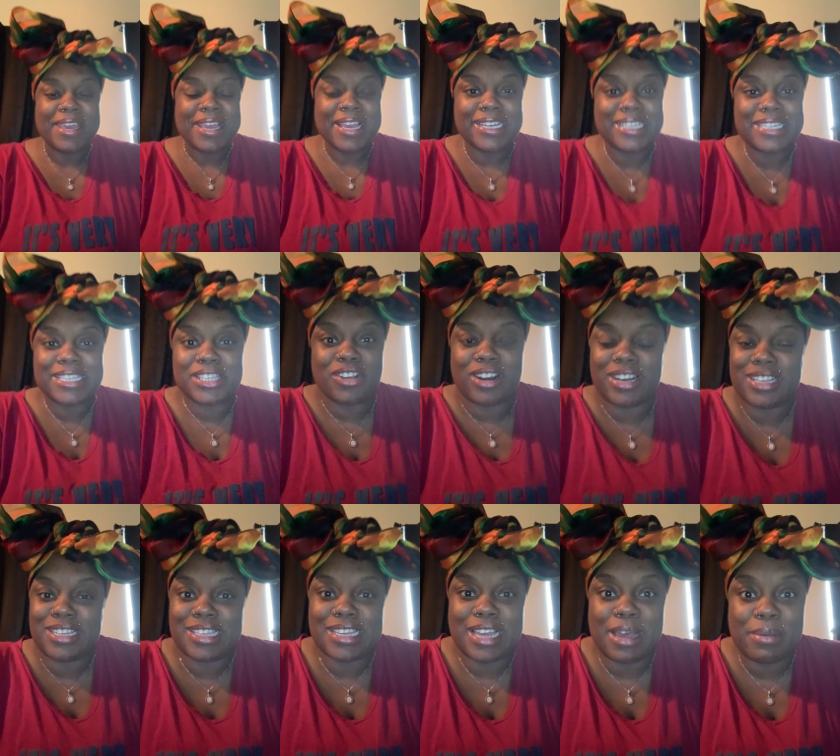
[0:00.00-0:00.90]
It just started
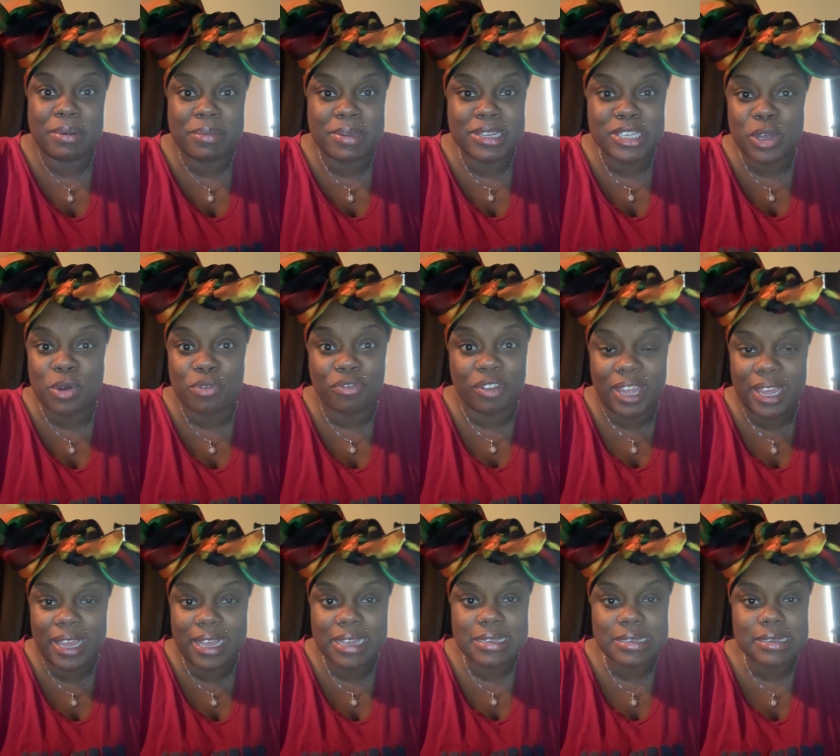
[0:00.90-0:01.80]
just coming to me so
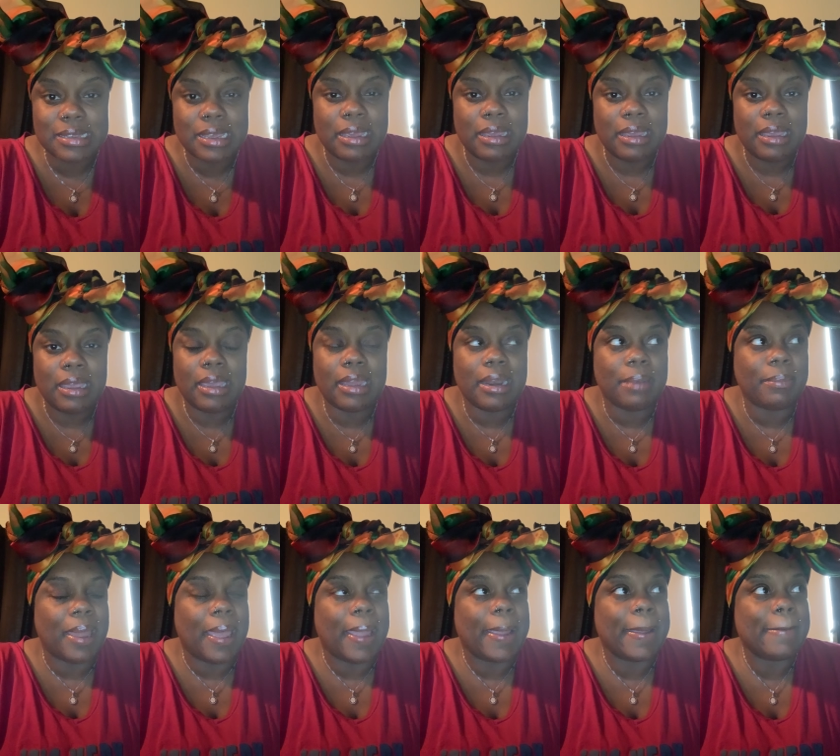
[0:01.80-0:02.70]
fast. And I'm
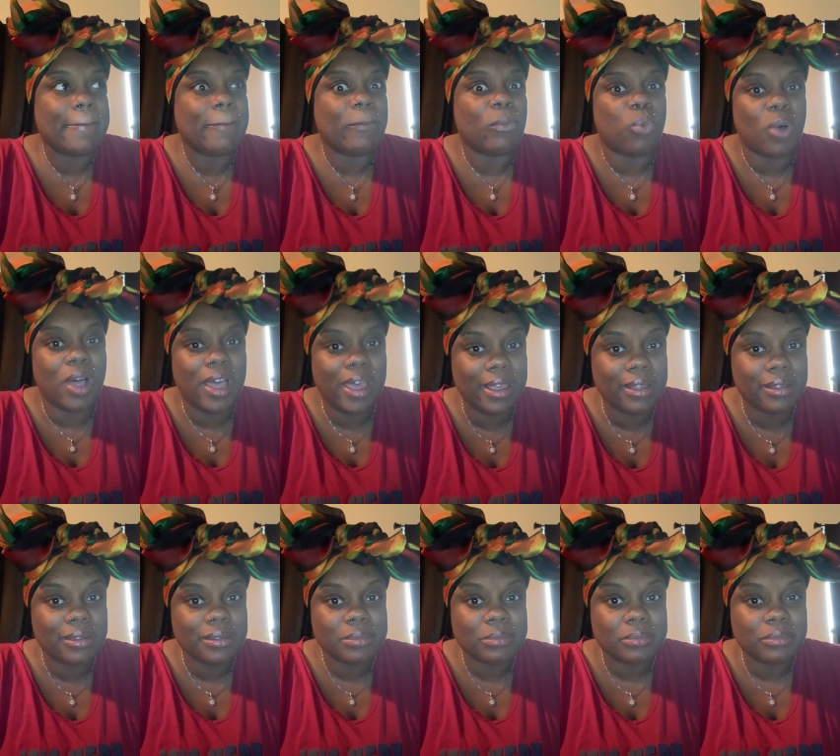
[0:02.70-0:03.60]
like, what?
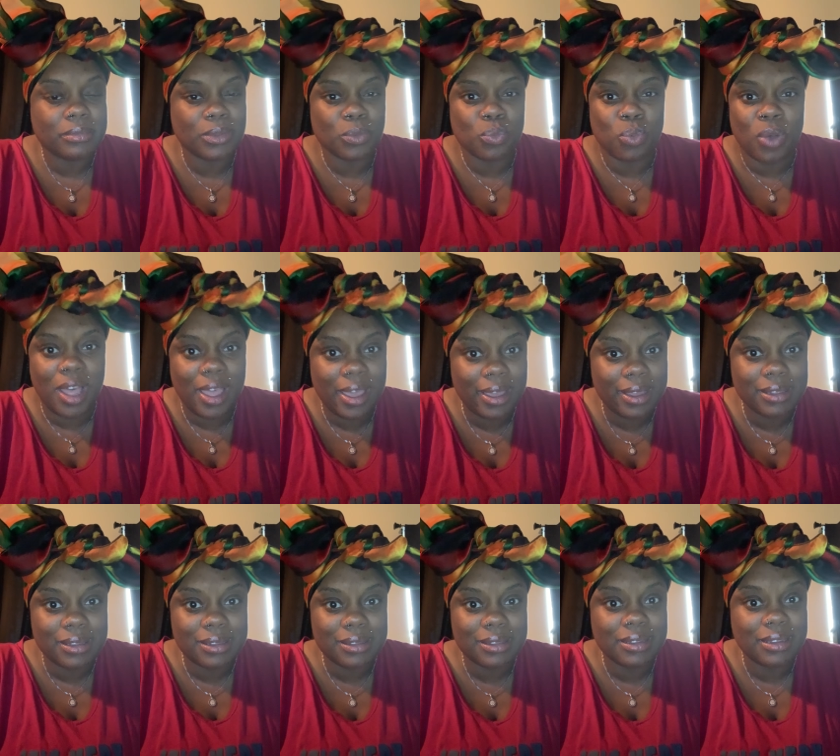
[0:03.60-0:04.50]
What?
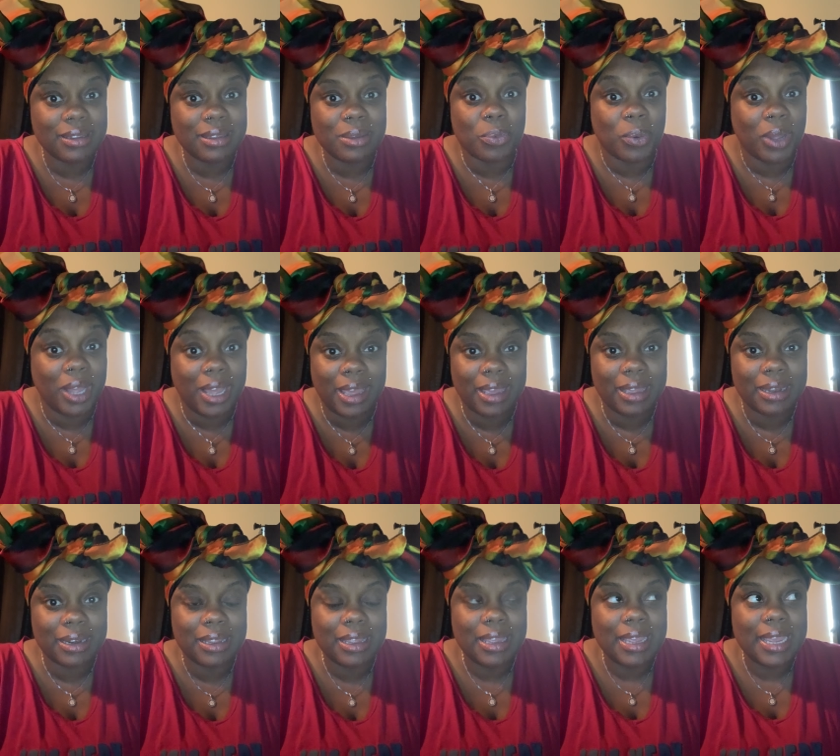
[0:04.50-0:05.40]

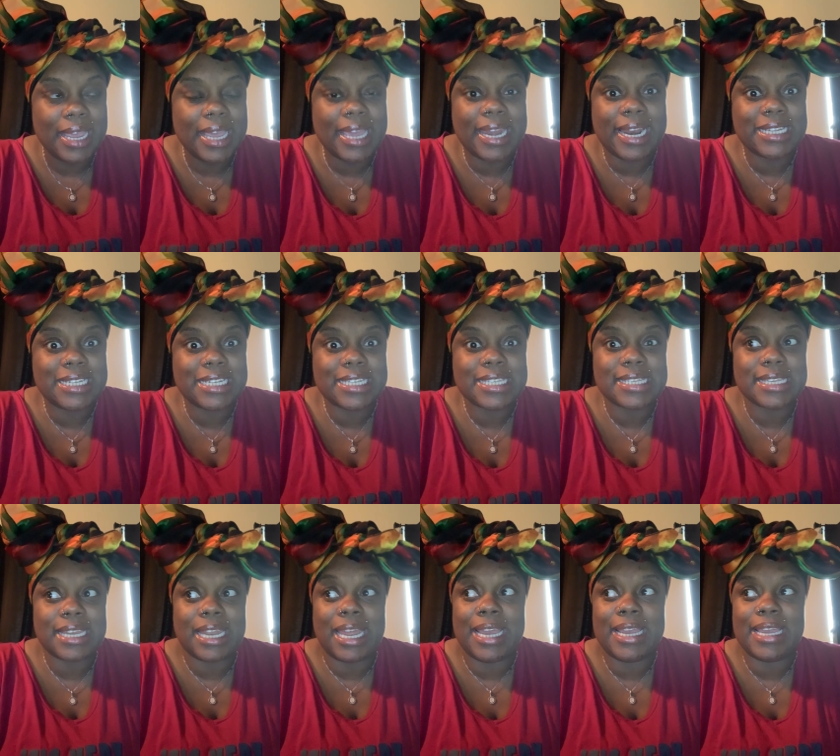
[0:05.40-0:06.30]
What? And I
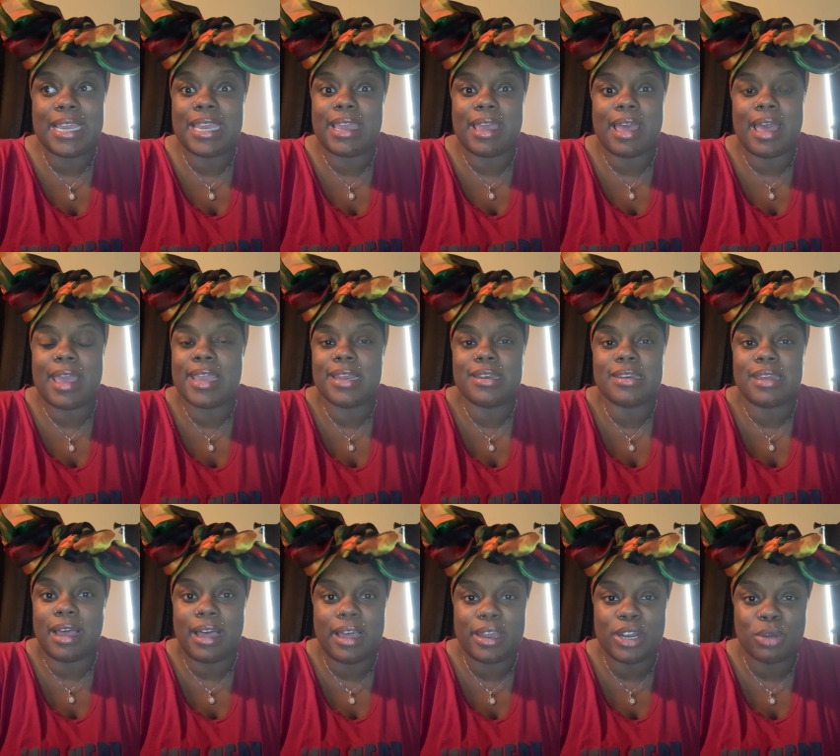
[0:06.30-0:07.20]
just like it
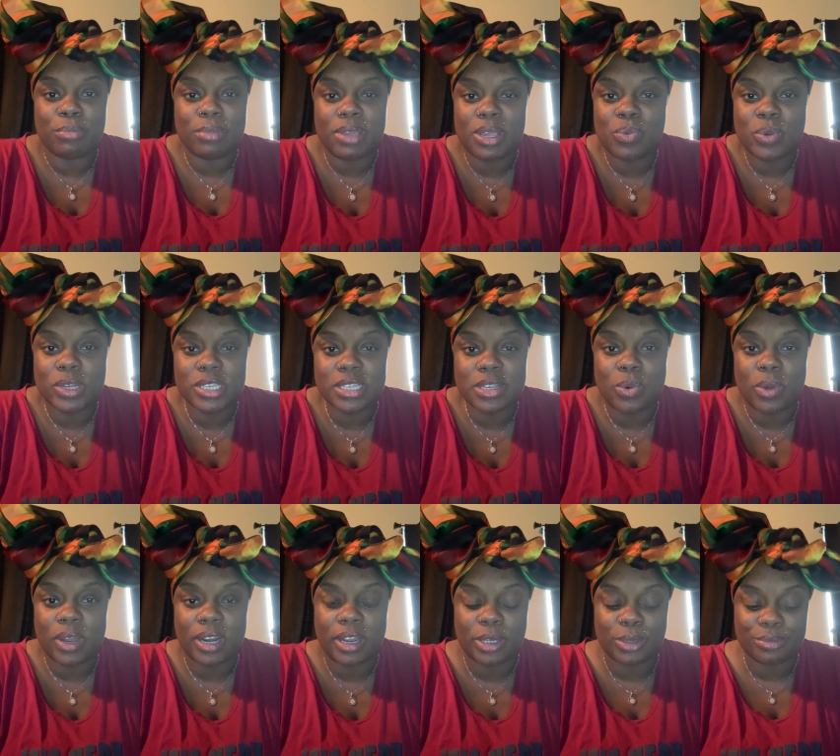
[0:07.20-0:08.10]
dawned on me what's
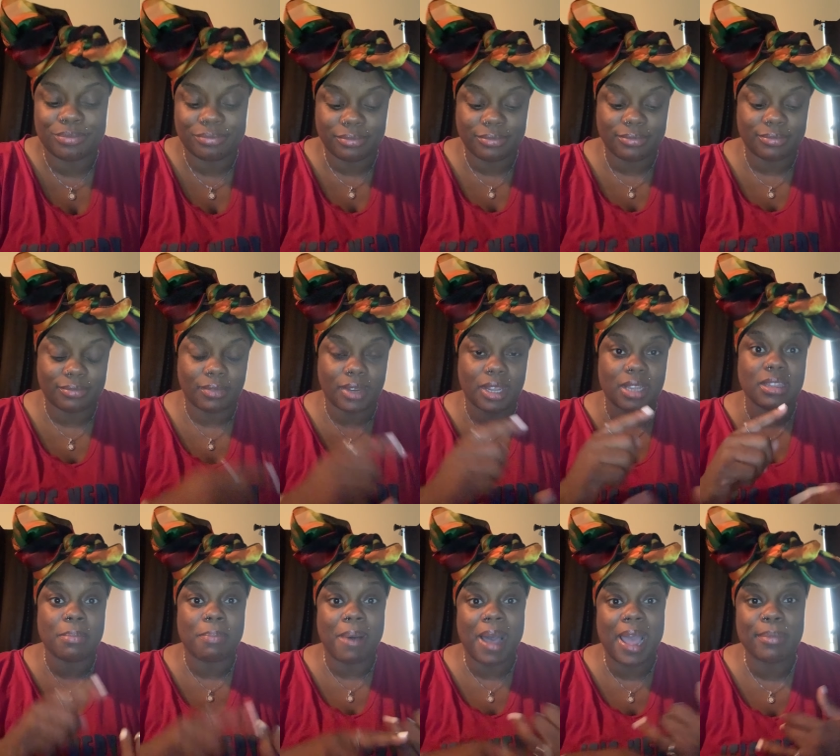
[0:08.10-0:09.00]
going on.
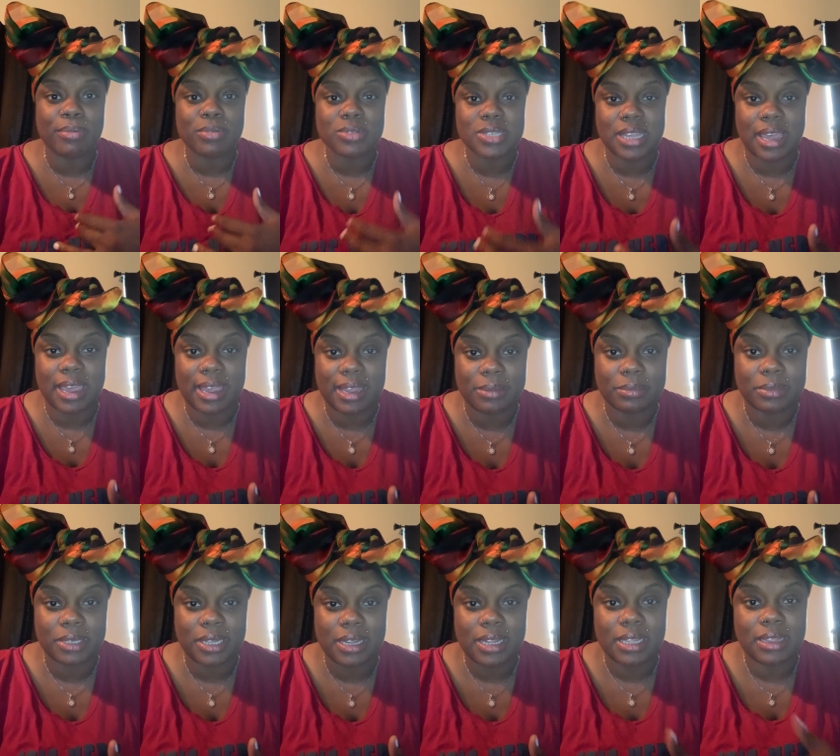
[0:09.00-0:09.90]
The Bible
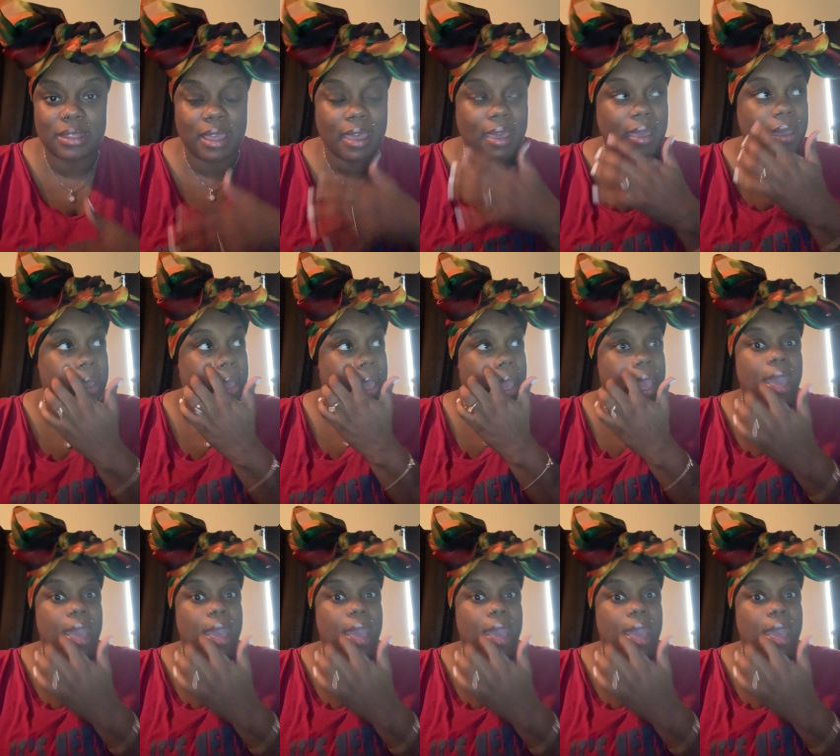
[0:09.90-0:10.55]
saying that